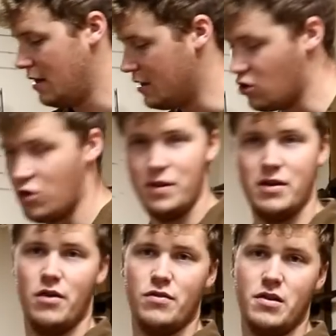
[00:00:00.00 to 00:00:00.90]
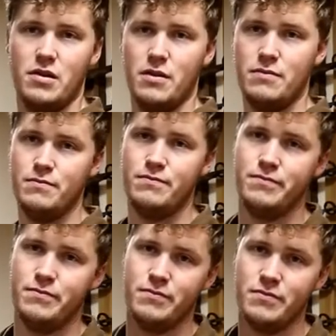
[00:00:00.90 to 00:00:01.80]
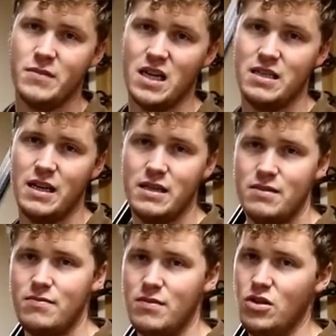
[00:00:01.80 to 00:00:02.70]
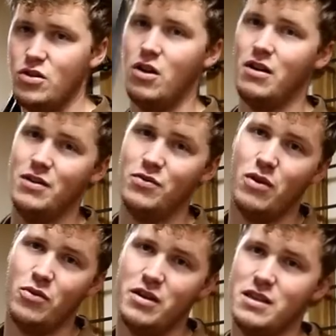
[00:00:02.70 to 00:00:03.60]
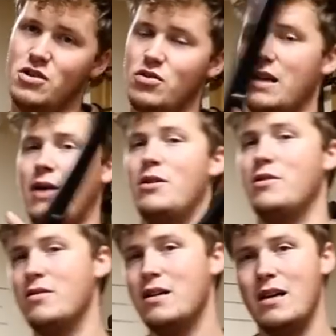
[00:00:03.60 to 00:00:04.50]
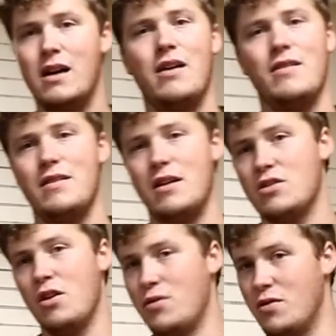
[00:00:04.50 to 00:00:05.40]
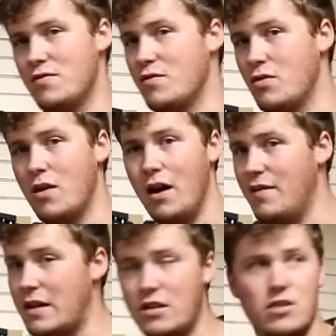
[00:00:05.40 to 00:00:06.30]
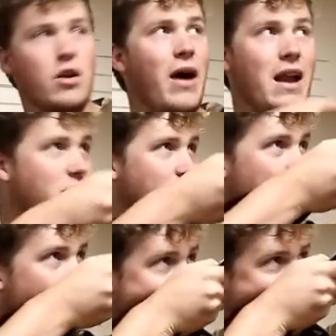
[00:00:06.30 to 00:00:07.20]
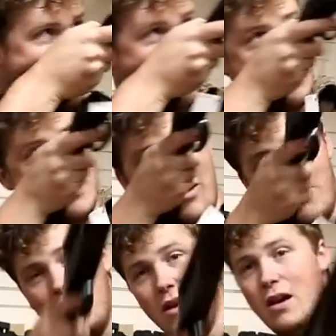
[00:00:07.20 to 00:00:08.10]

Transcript: it's got to be the over and under. That said, you can't live without one of these in your cabinet. They're so beautiful and they're just so elegant in everything they do.